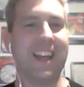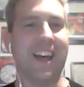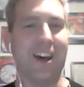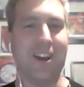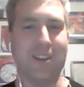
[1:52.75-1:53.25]

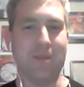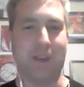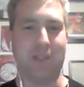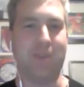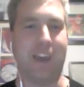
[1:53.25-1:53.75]
Oh, your
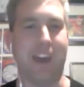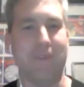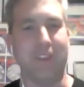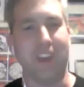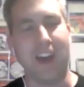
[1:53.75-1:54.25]
best
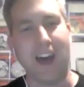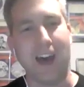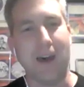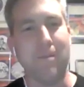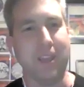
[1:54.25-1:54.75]
behavior.
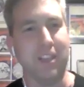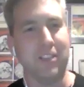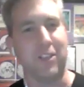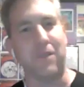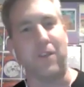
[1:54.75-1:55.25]
Uh, be
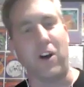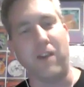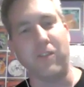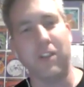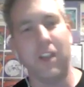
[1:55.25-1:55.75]
yourself, Ivan.